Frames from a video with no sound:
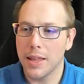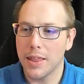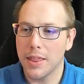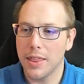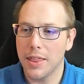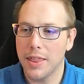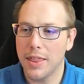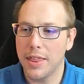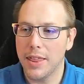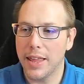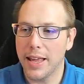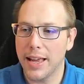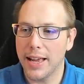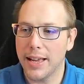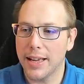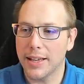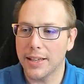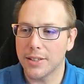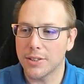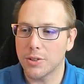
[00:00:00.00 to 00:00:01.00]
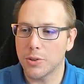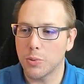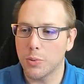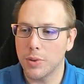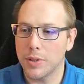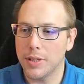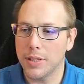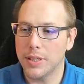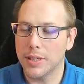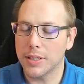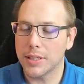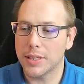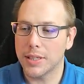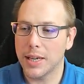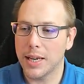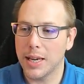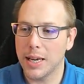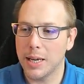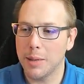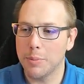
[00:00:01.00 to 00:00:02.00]
That's what this
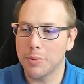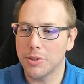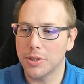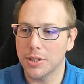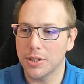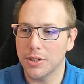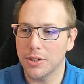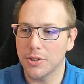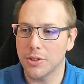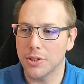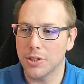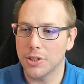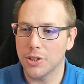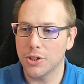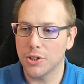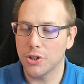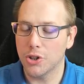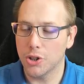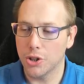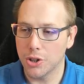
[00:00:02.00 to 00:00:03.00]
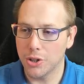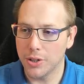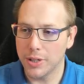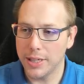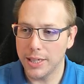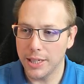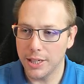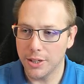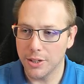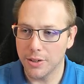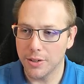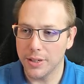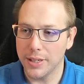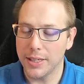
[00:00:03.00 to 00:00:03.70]
type signature here